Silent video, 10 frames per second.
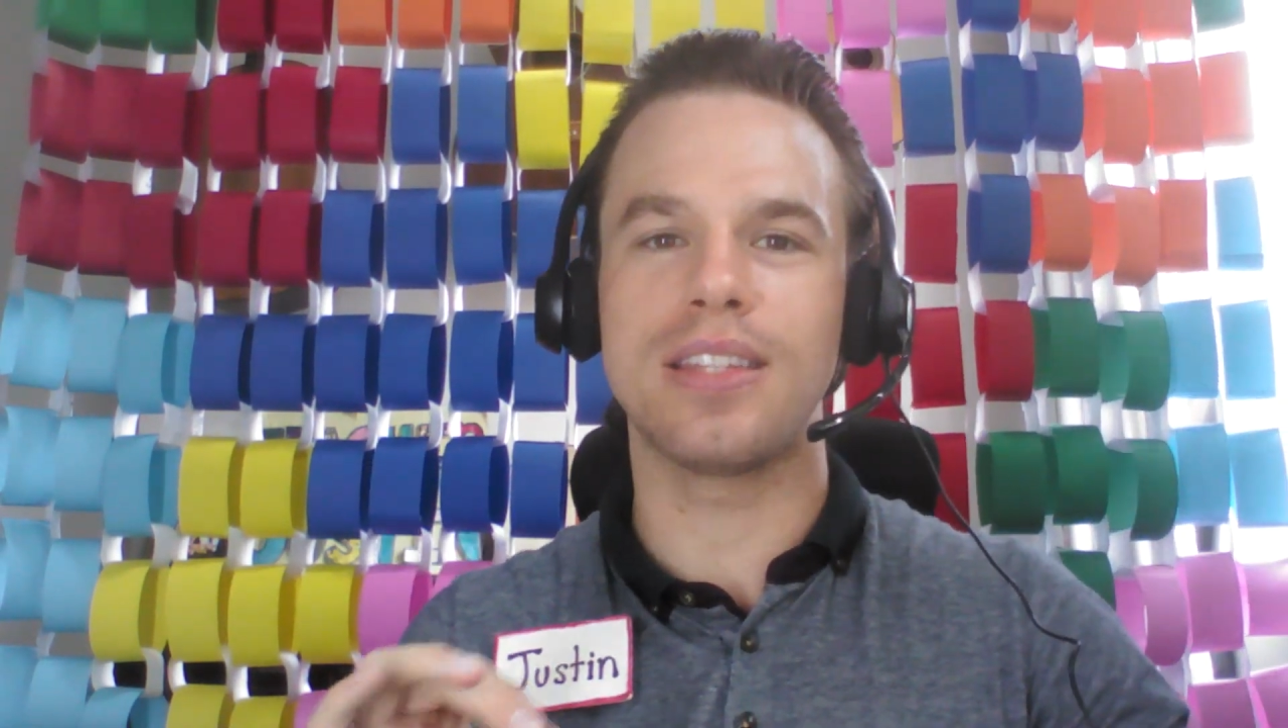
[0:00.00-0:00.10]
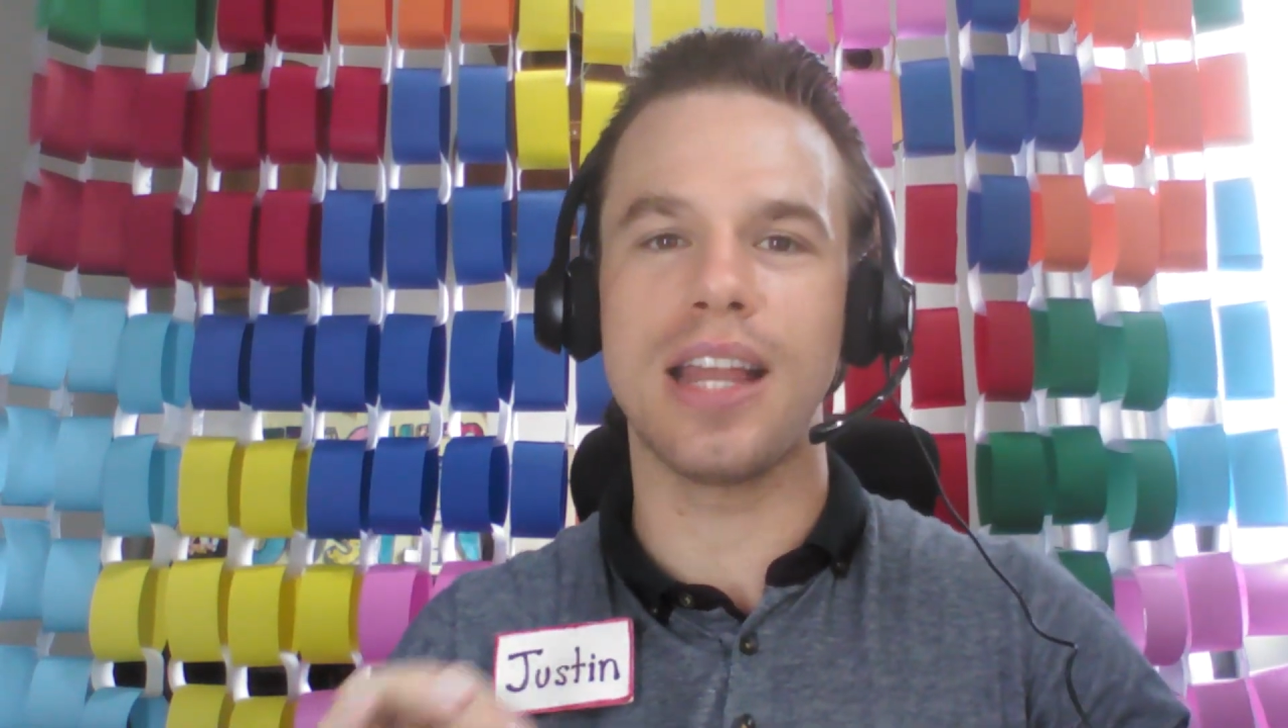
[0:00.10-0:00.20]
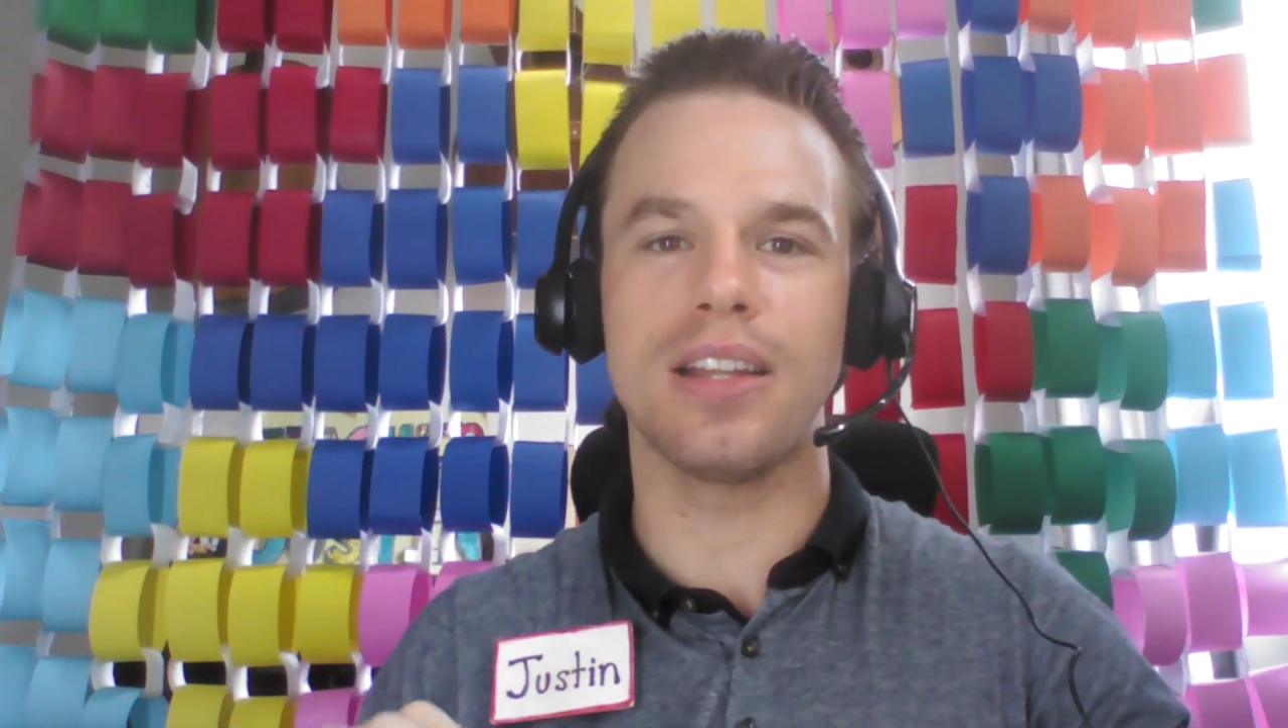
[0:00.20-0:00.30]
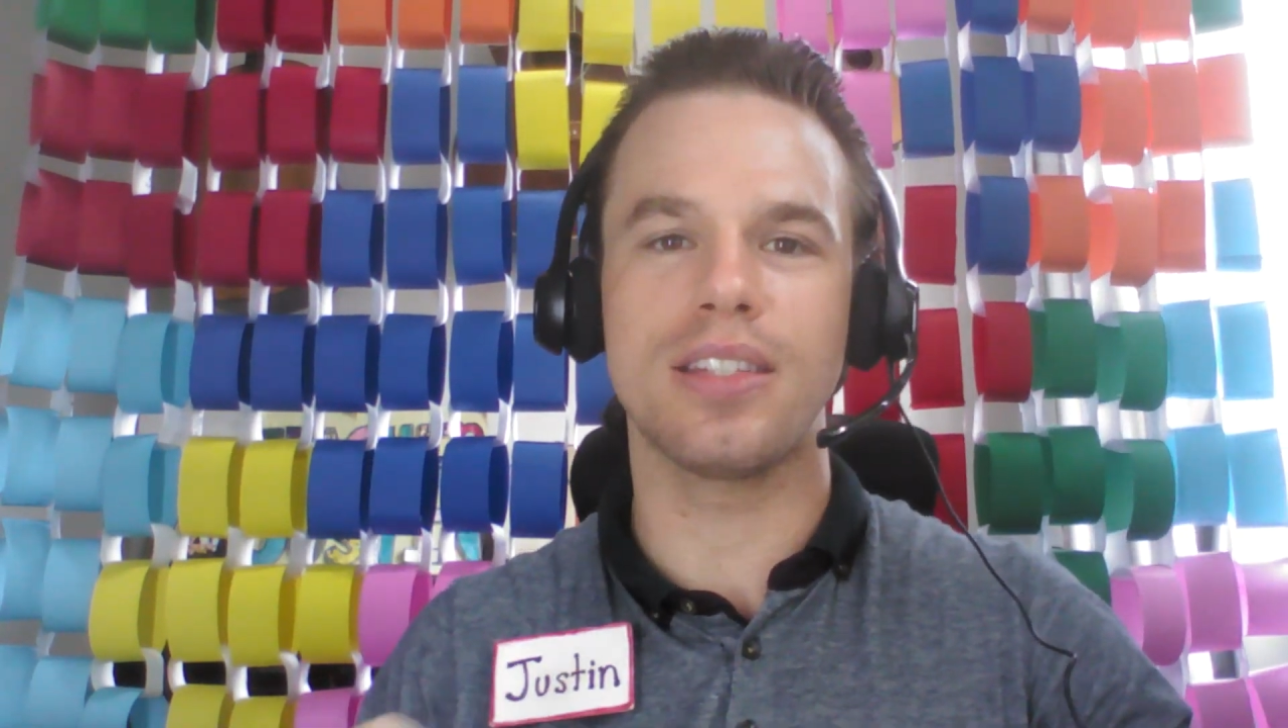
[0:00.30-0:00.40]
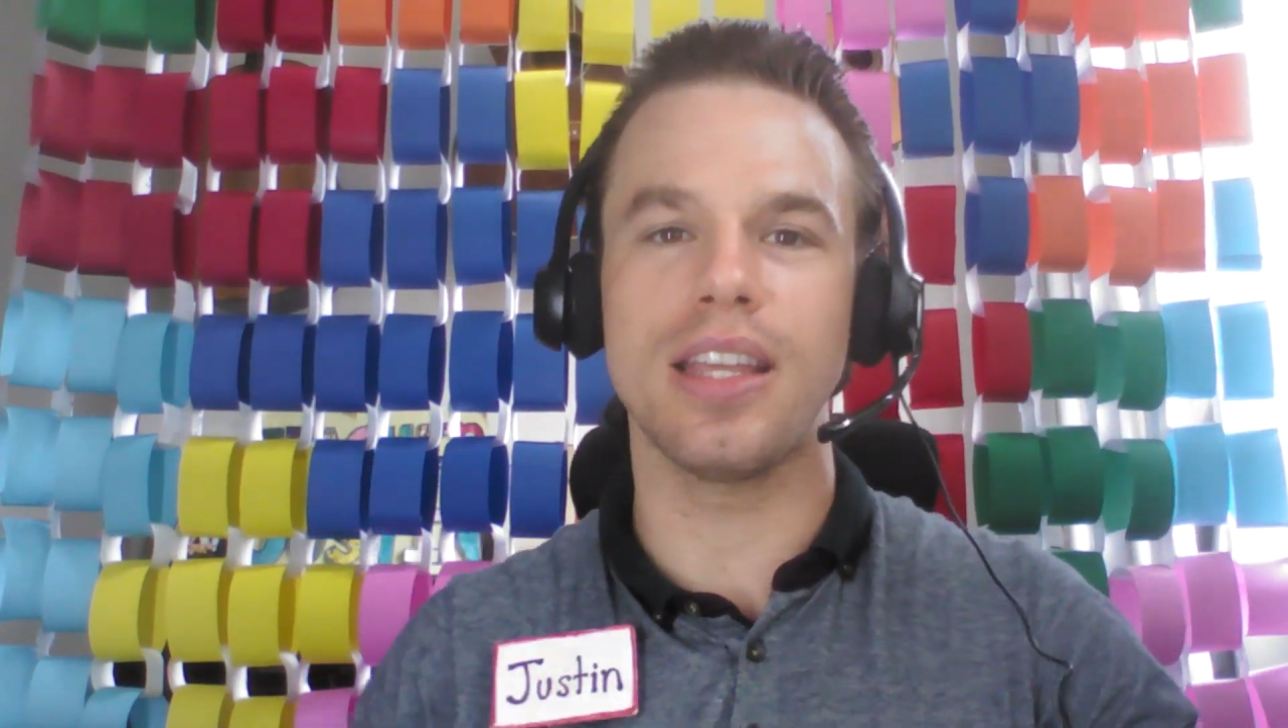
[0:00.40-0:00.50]

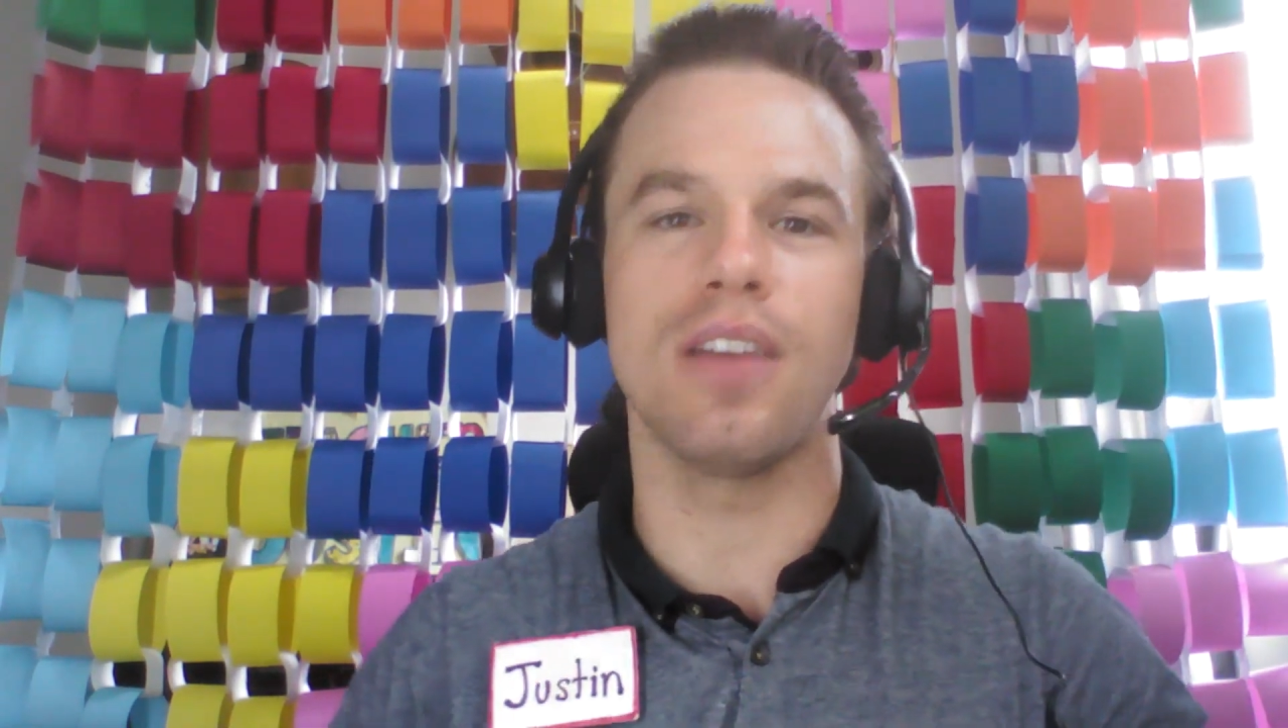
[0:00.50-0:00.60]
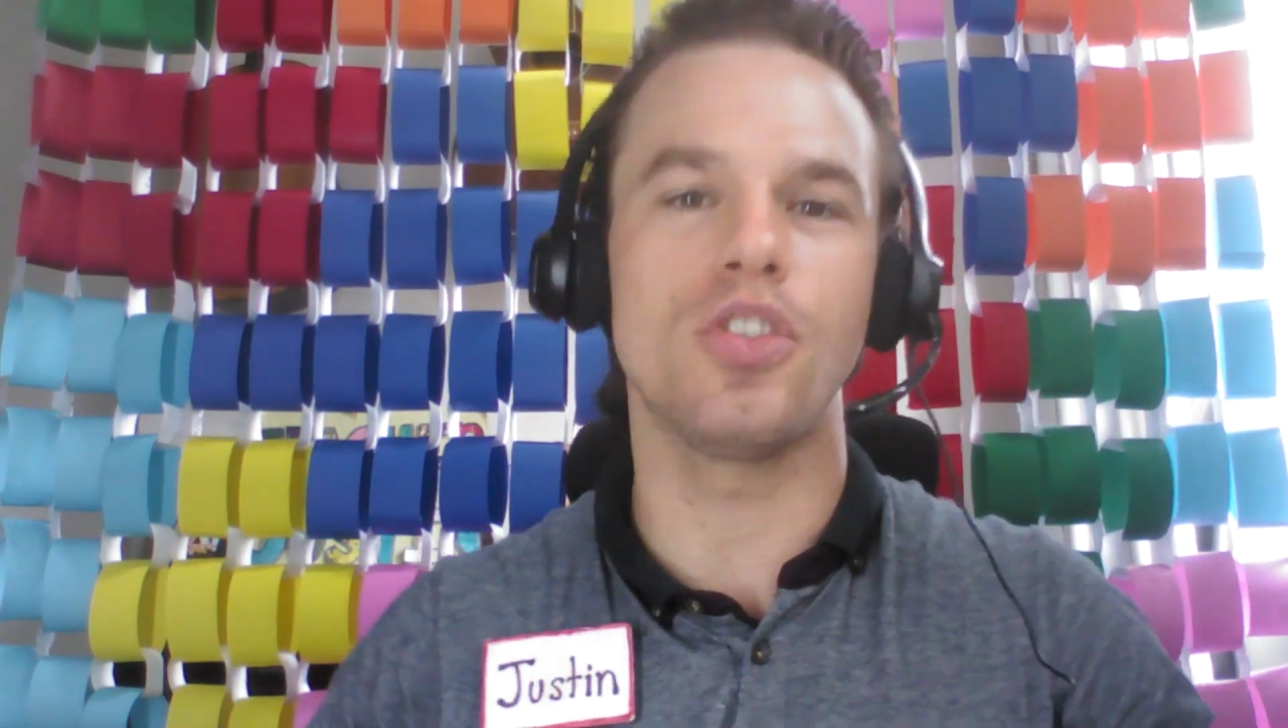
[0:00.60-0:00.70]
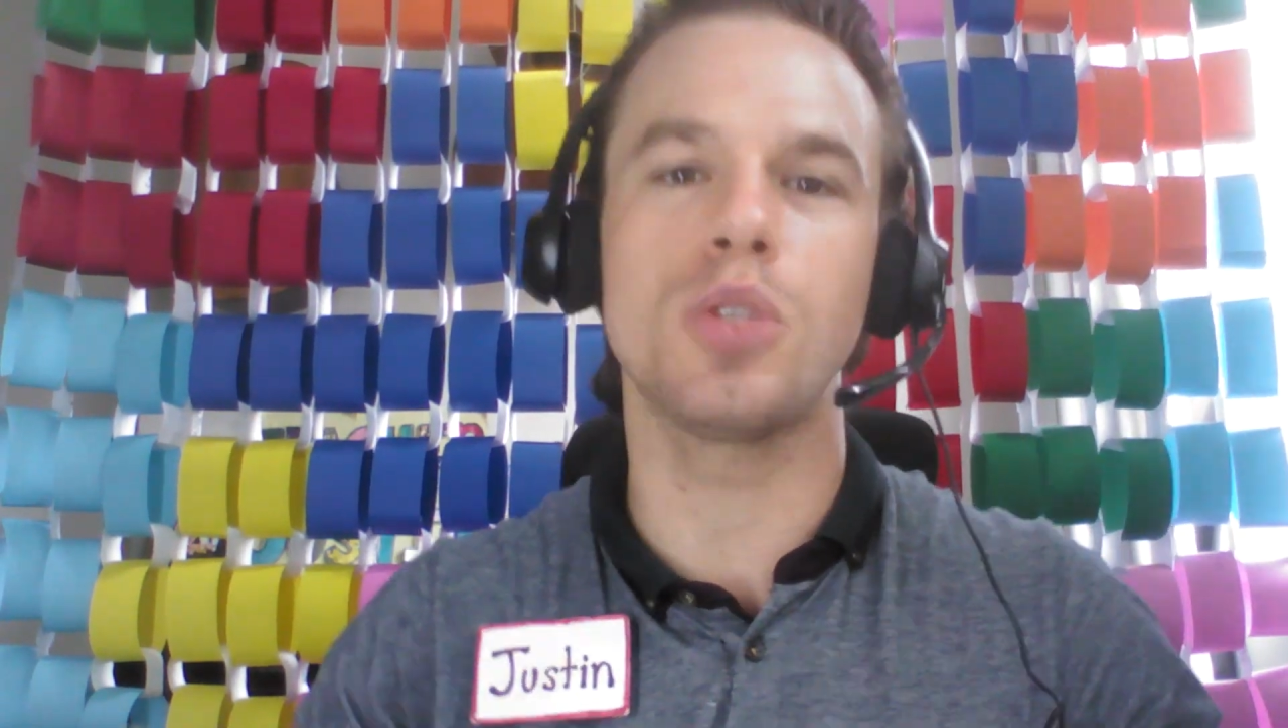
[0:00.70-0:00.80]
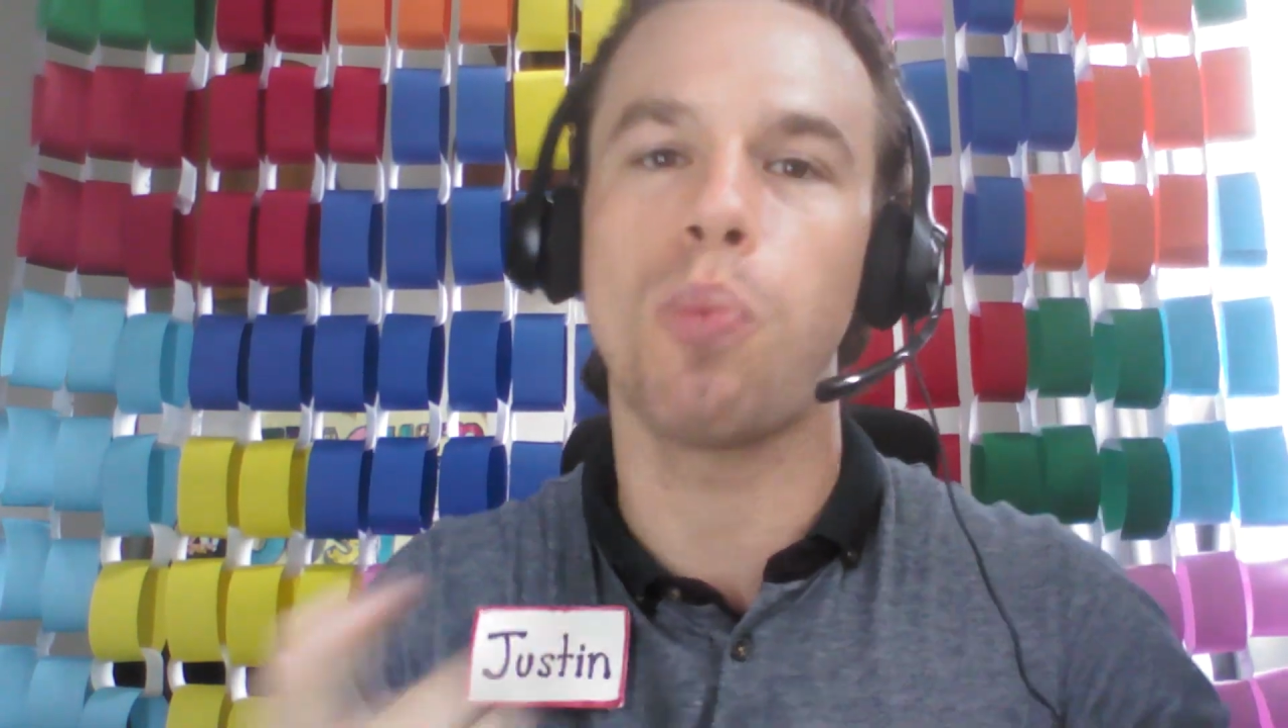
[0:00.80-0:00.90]
tendency of just